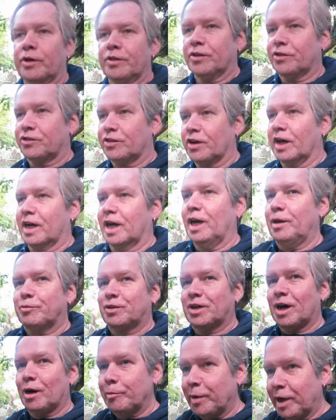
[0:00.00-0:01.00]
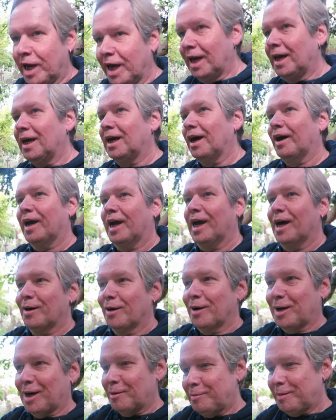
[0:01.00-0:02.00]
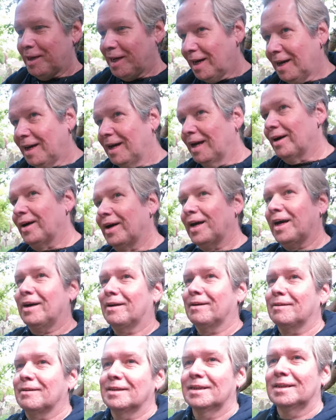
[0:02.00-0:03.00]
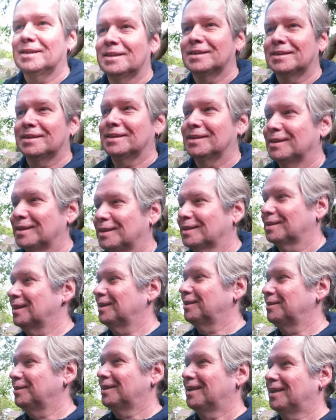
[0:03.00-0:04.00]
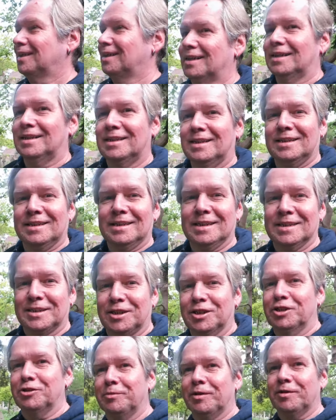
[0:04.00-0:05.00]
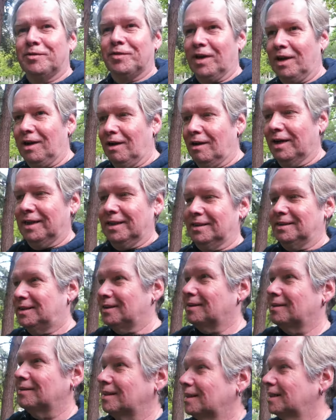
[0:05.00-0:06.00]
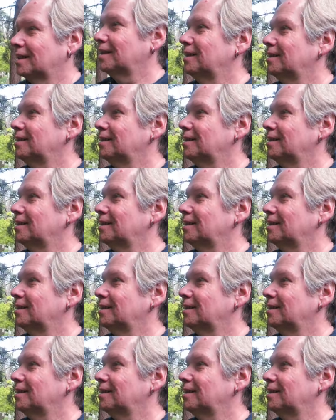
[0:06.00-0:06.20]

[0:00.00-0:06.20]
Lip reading: The sun keeps coming in, going out, coming in, going out. So, excuse me if the light and dark